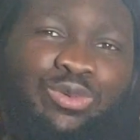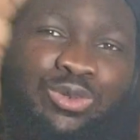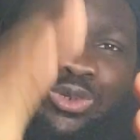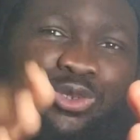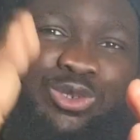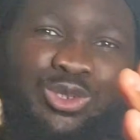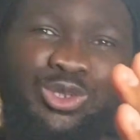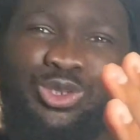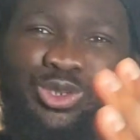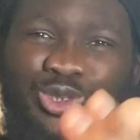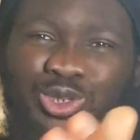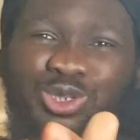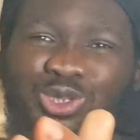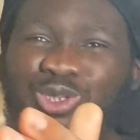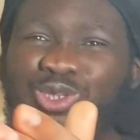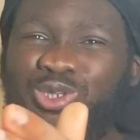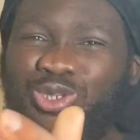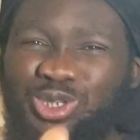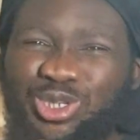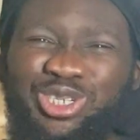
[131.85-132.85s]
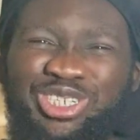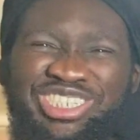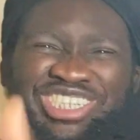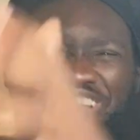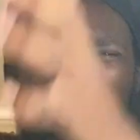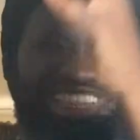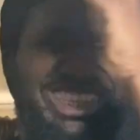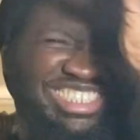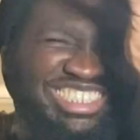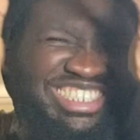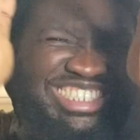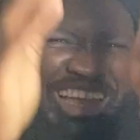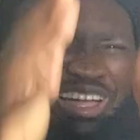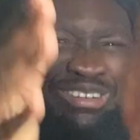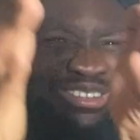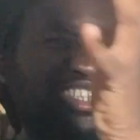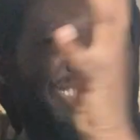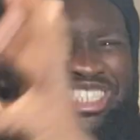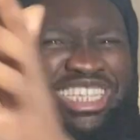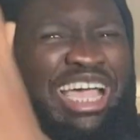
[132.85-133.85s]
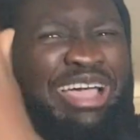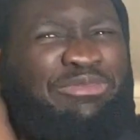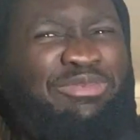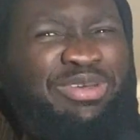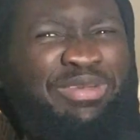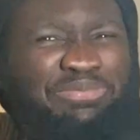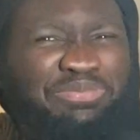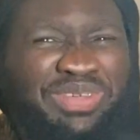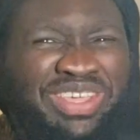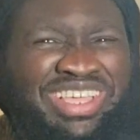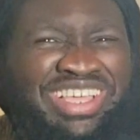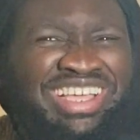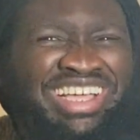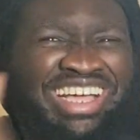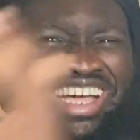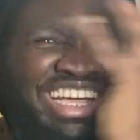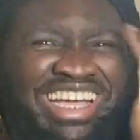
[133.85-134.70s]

and it sounds in time with the beat.